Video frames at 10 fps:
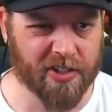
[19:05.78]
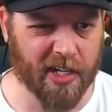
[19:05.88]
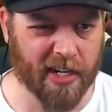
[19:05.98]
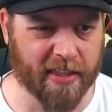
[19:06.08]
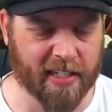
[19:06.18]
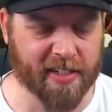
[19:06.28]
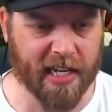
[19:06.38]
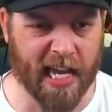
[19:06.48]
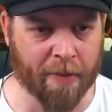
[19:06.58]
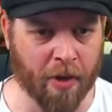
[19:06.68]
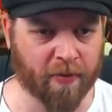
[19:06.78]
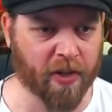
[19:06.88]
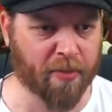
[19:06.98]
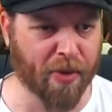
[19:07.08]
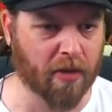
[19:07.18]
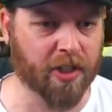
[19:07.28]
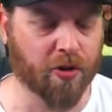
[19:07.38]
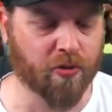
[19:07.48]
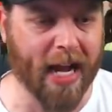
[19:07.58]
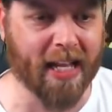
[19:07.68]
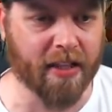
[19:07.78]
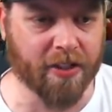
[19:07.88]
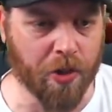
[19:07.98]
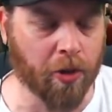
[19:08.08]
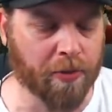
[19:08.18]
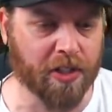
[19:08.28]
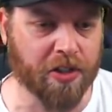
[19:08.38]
a sign of things to come. Hopefully Bolton can rally the troops and